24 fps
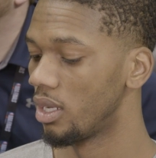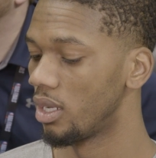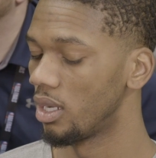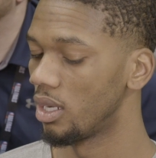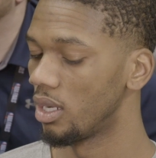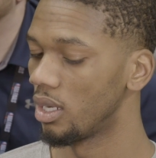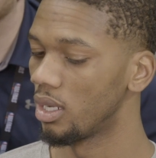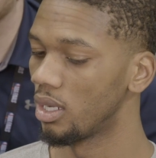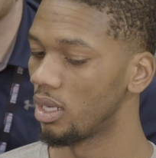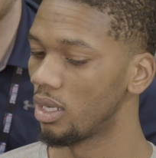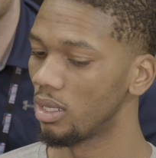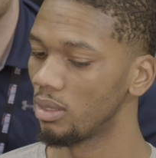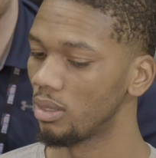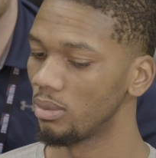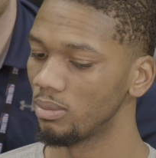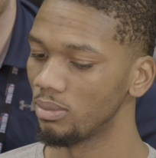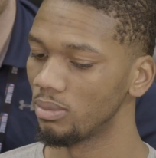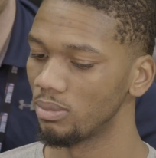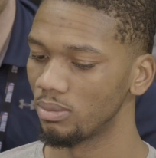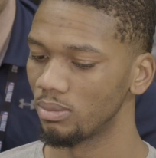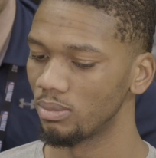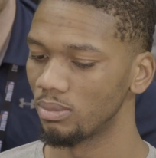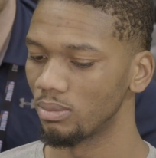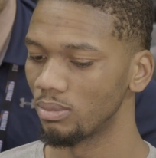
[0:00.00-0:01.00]
Andre's ankle? Um,
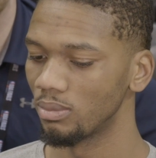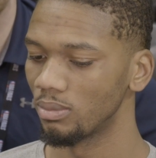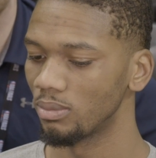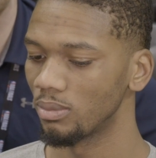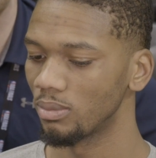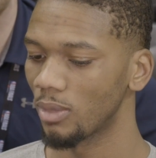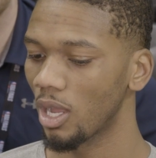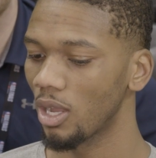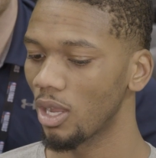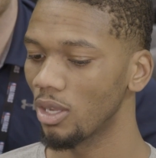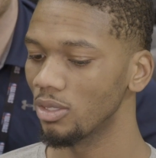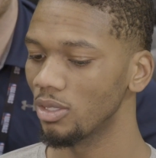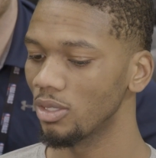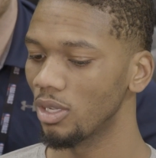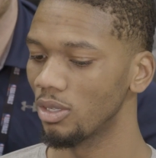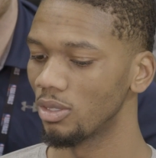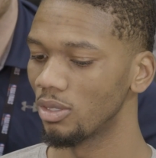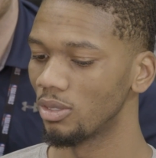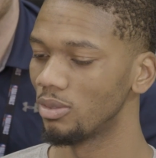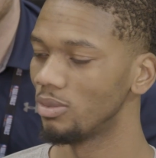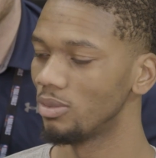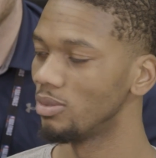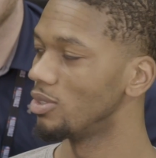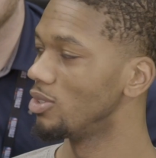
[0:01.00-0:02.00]
I don't
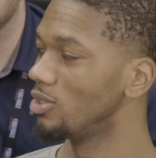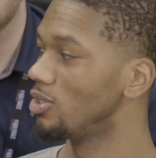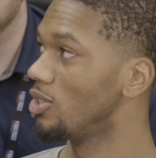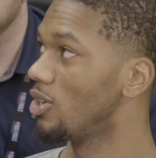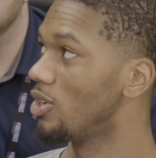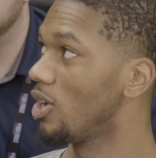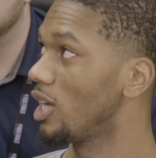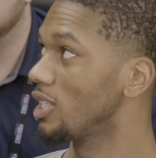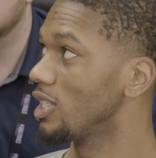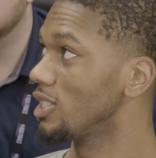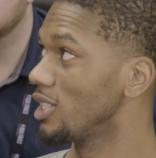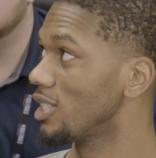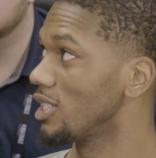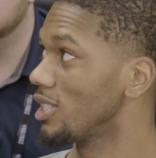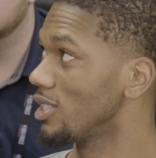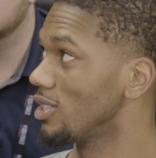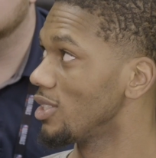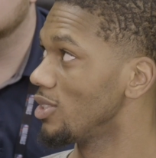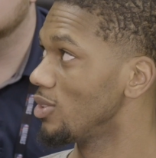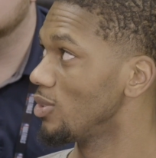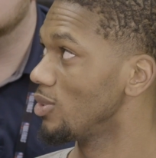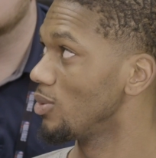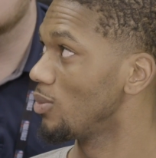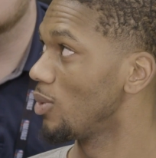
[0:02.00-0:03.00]
know. You know, I just
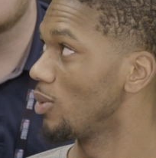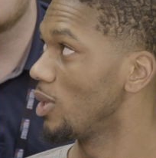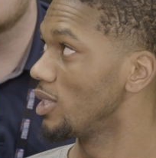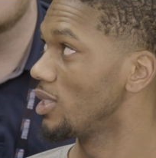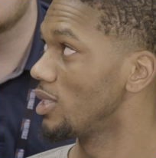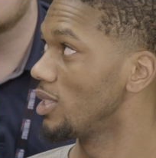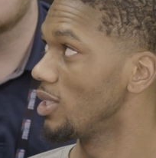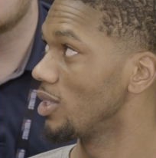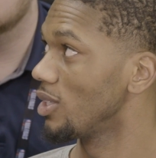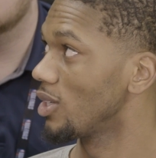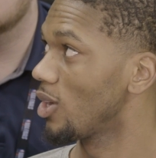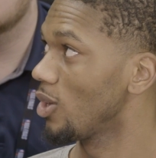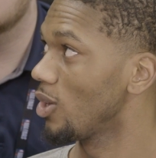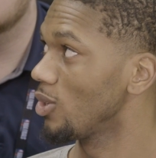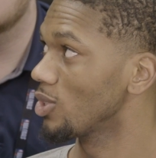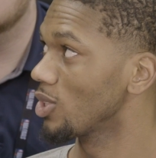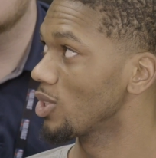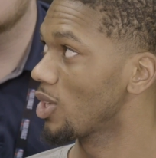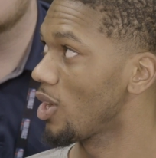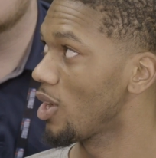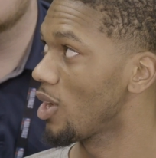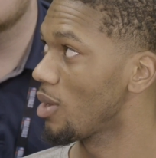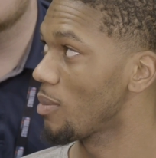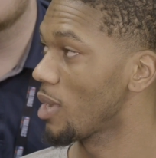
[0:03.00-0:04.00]
wait till Coach
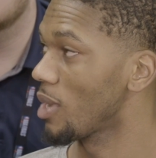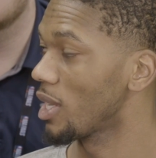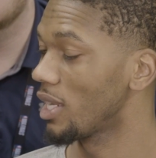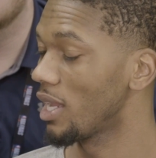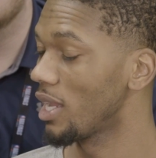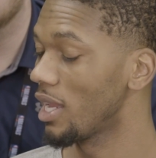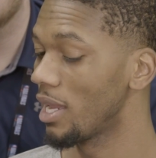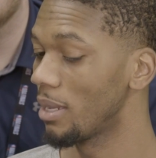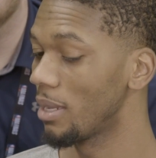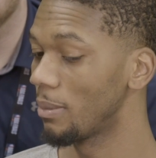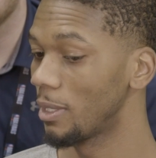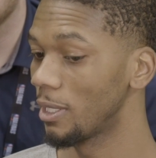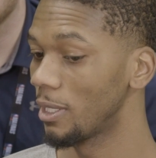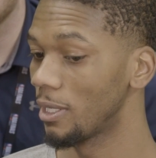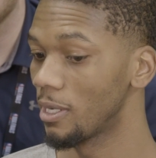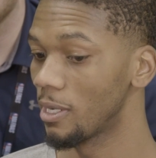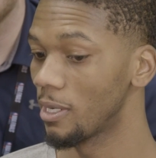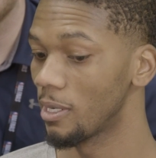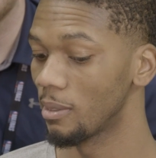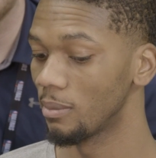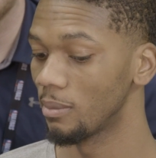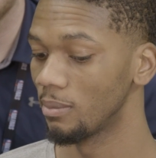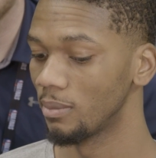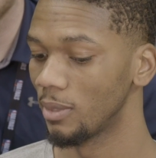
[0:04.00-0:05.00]
called my name and
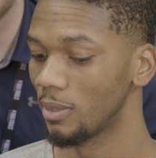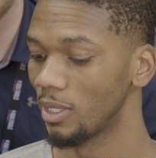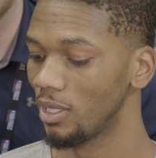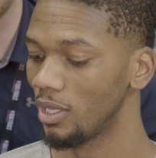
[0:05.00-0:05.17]
um.